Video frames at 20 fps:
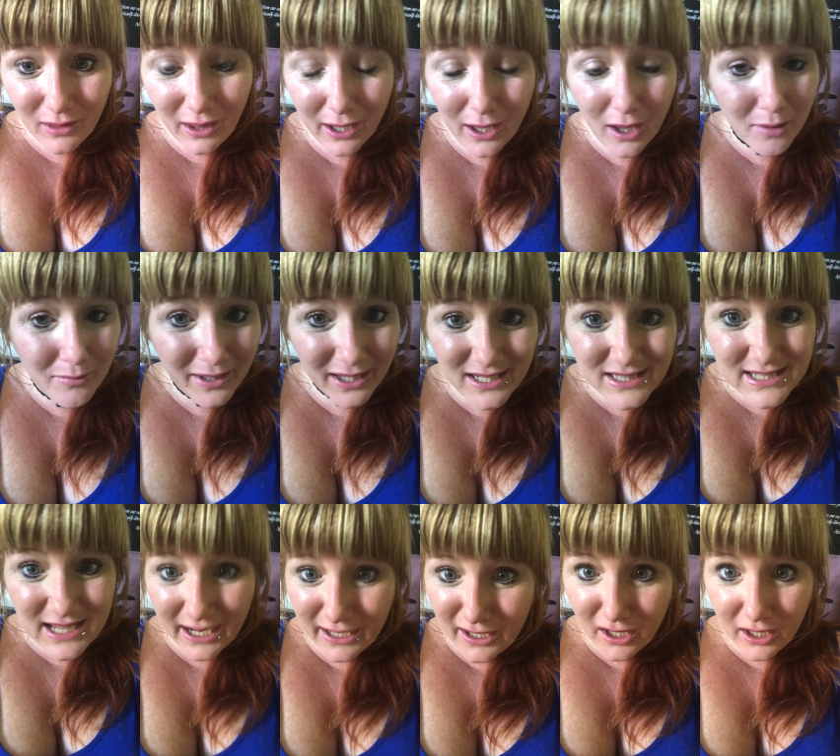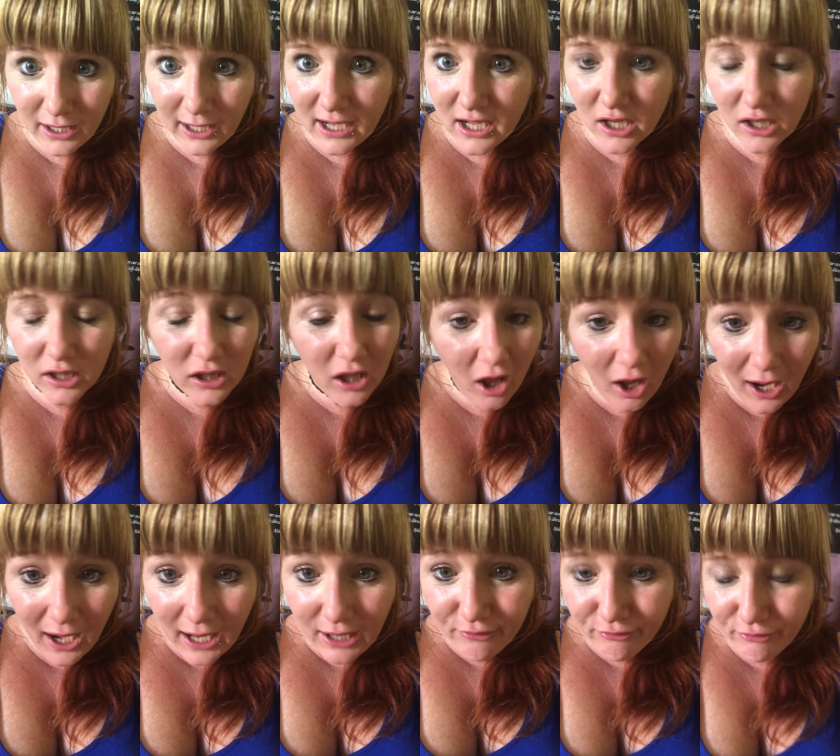um, in dating, in
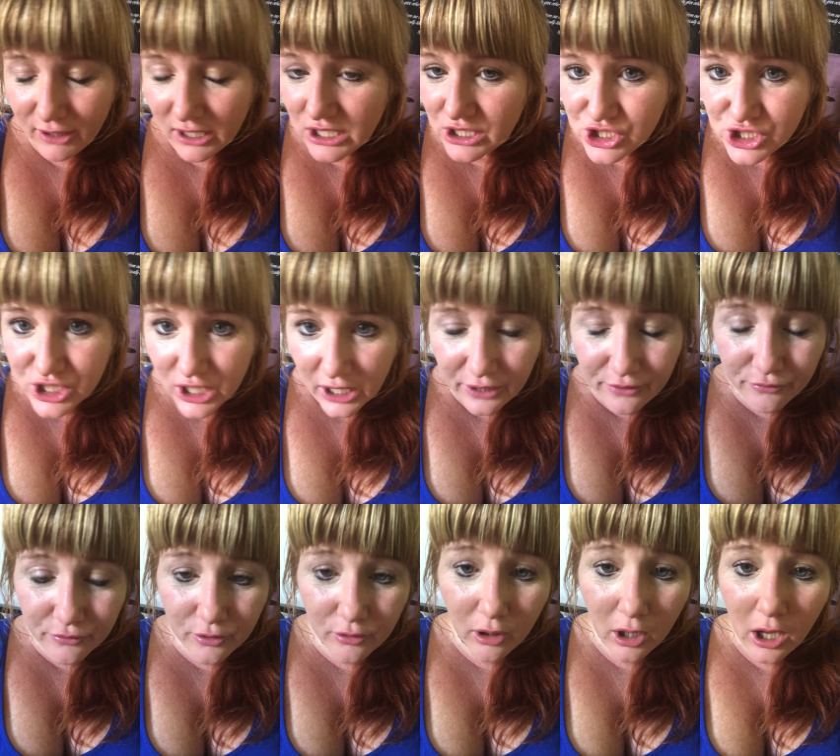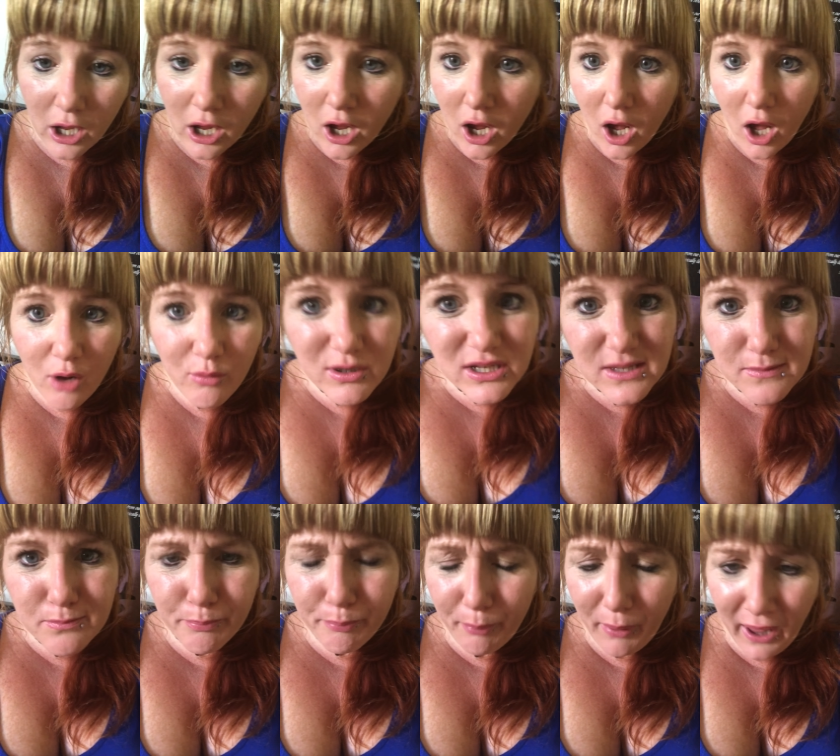life, in general. I
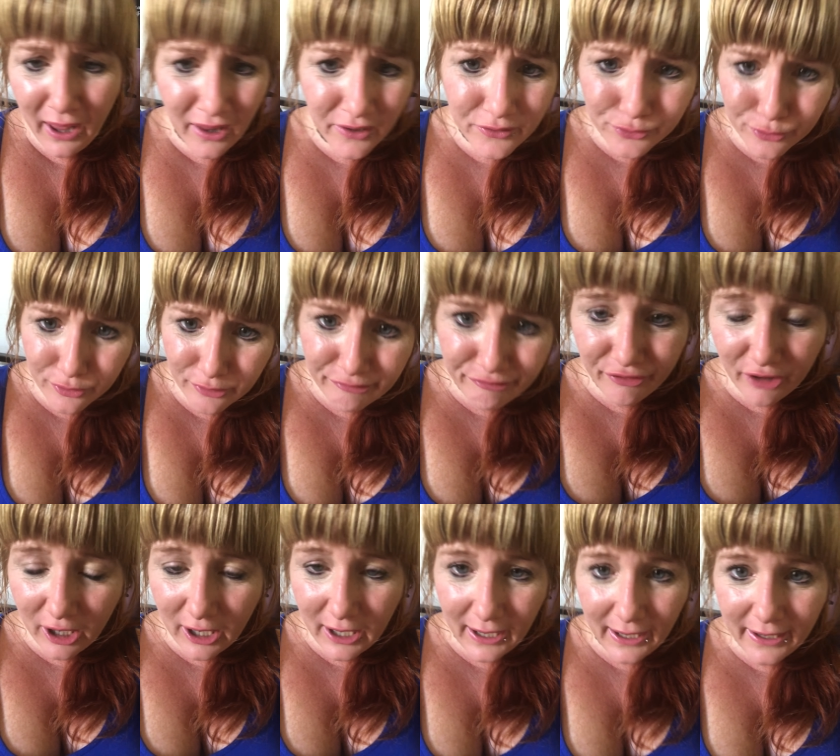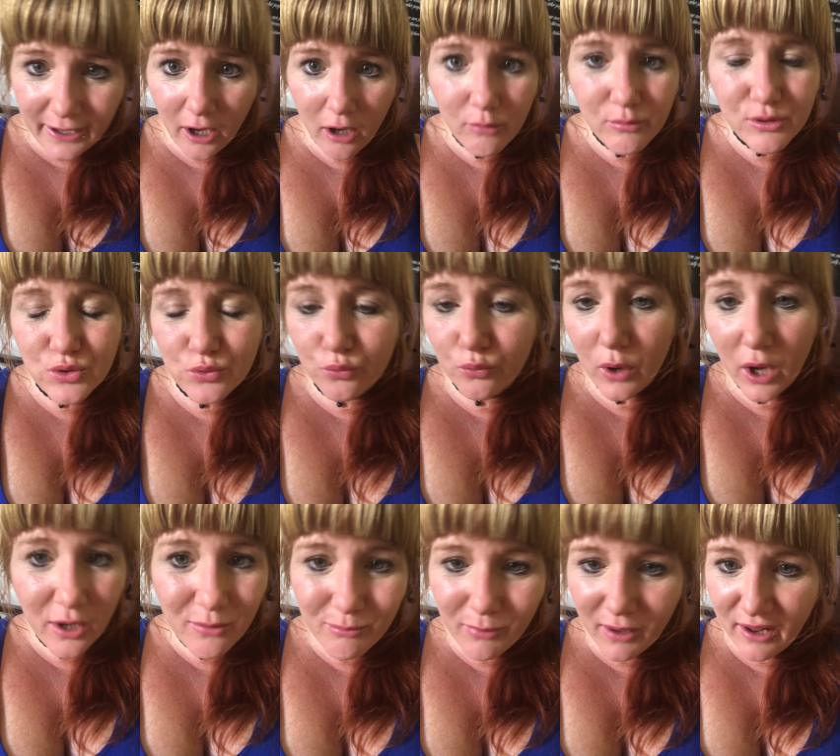was petrified. I was
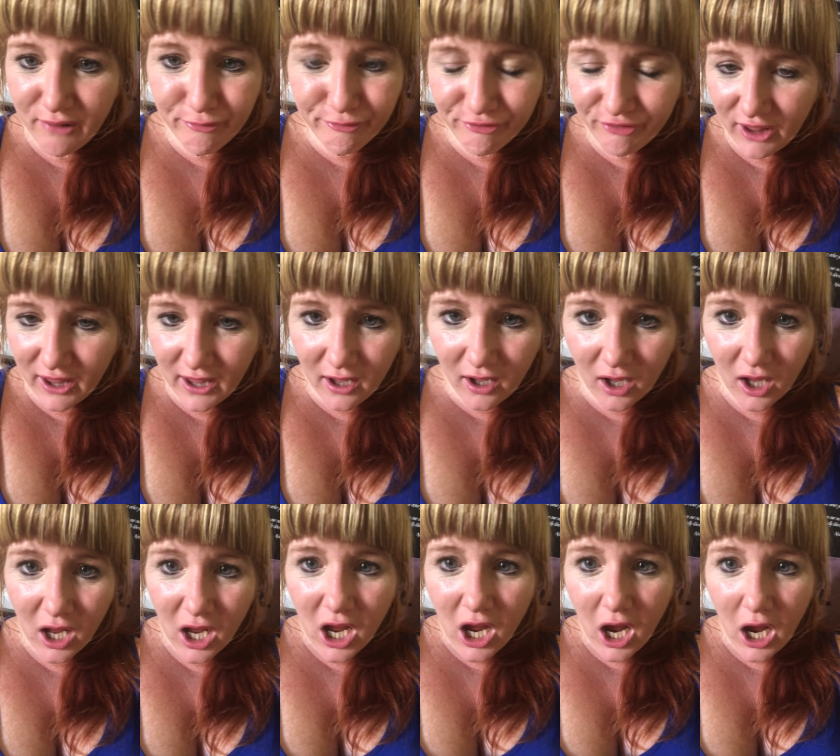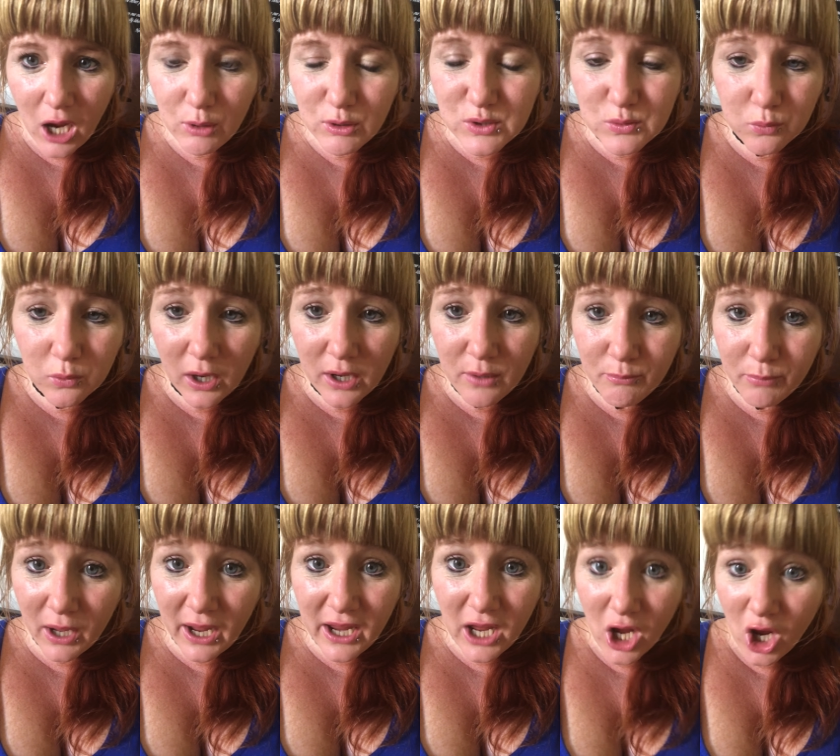run by fear. I was run
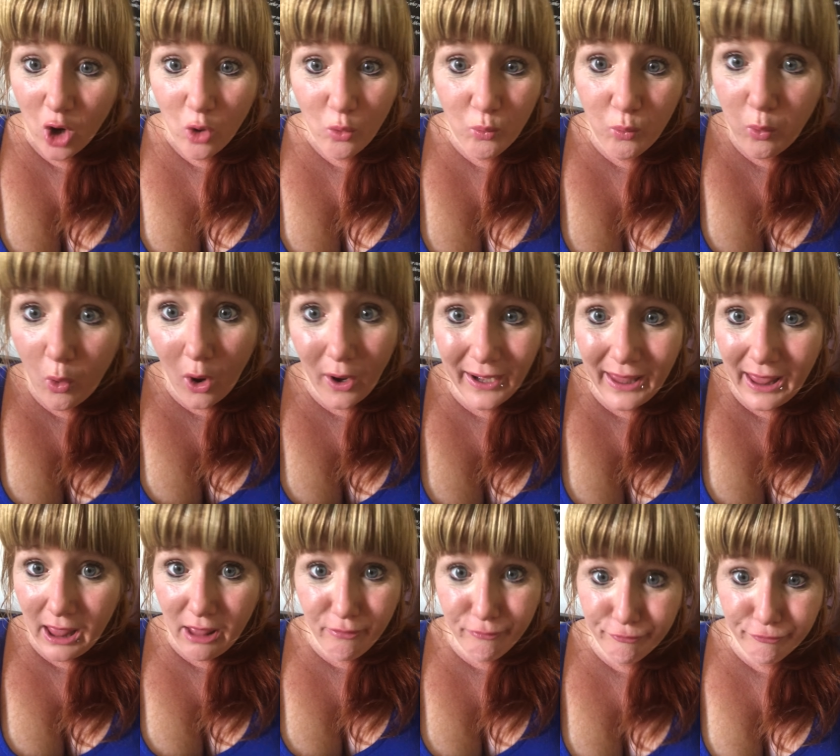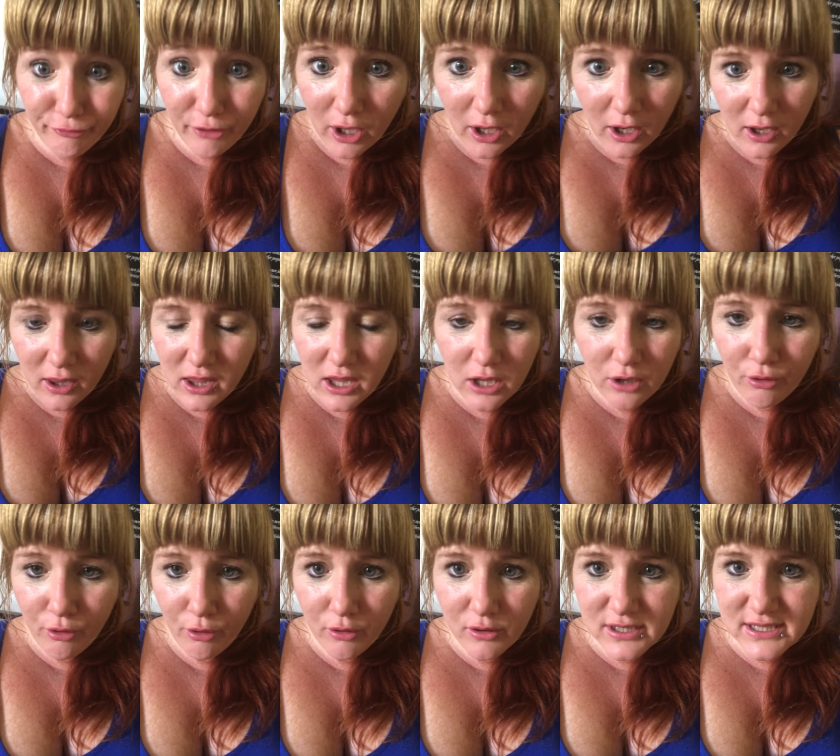by what if, you
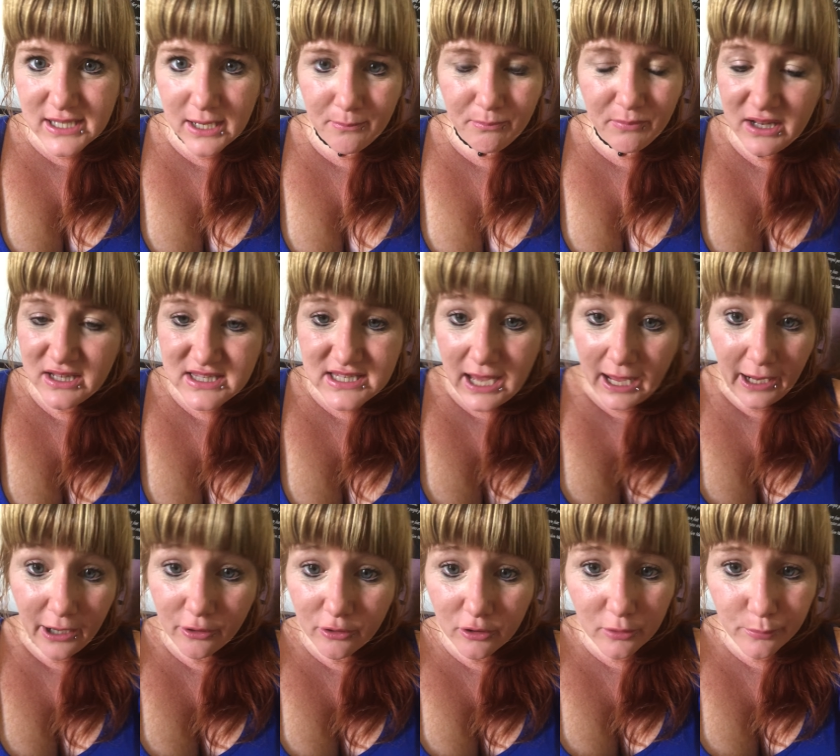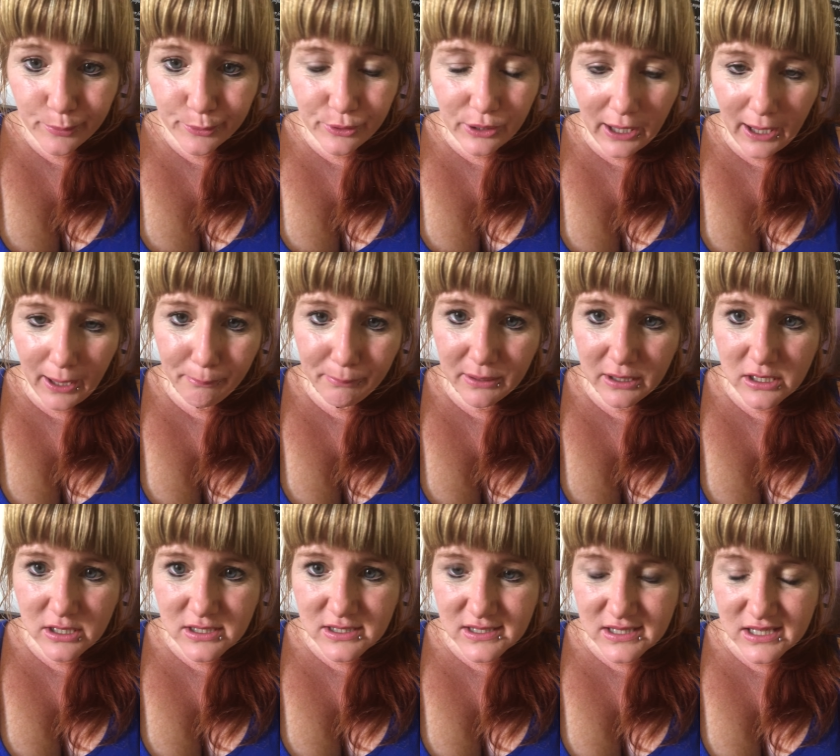know, something terrible
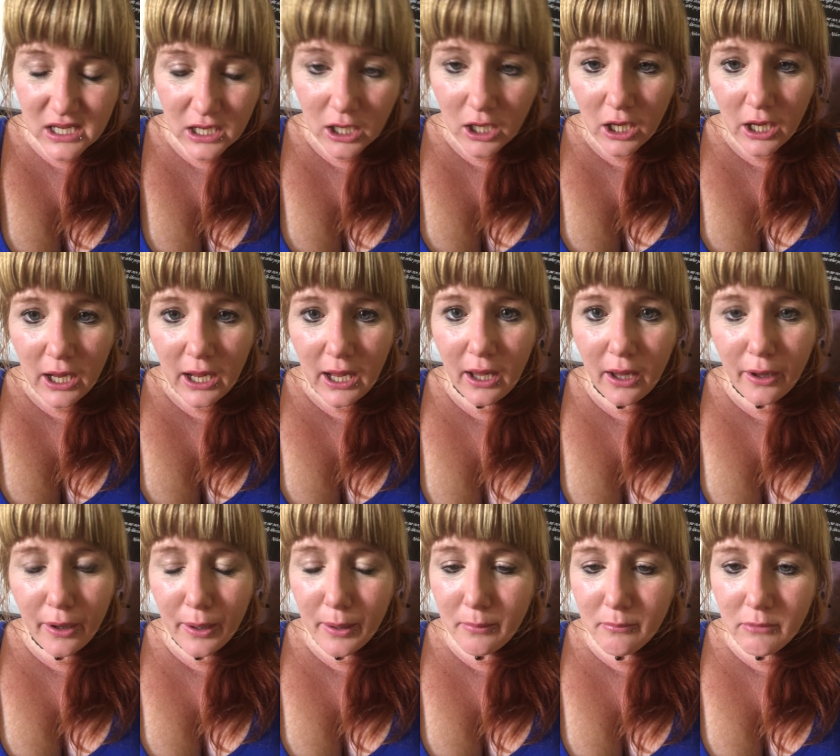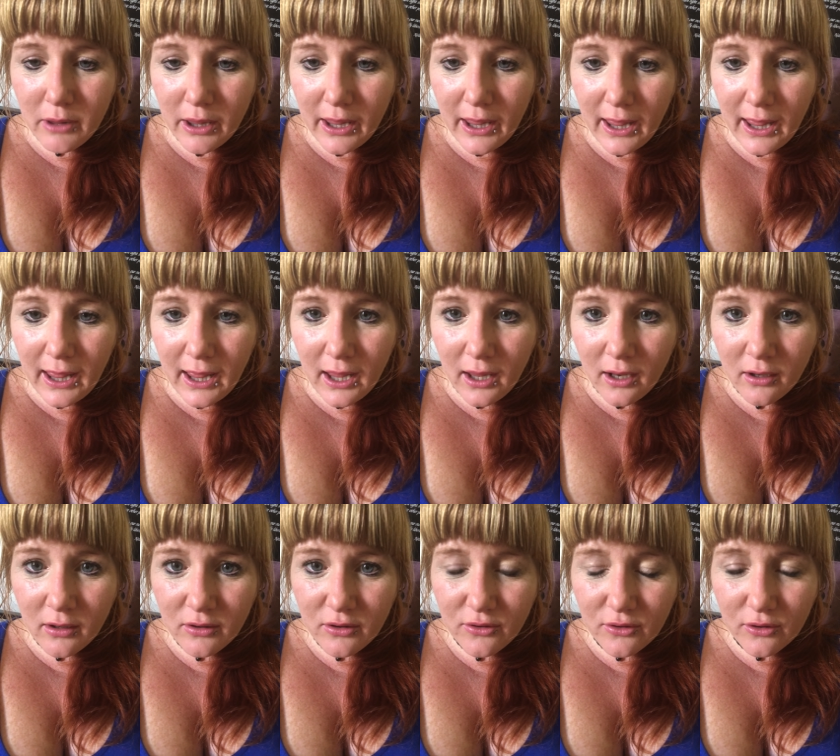happens. Um,
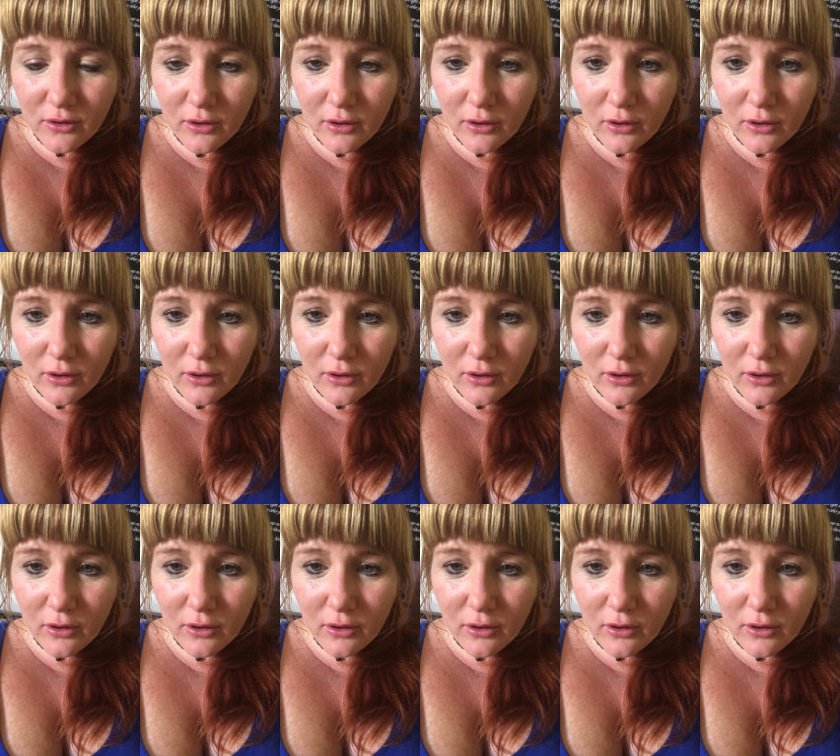and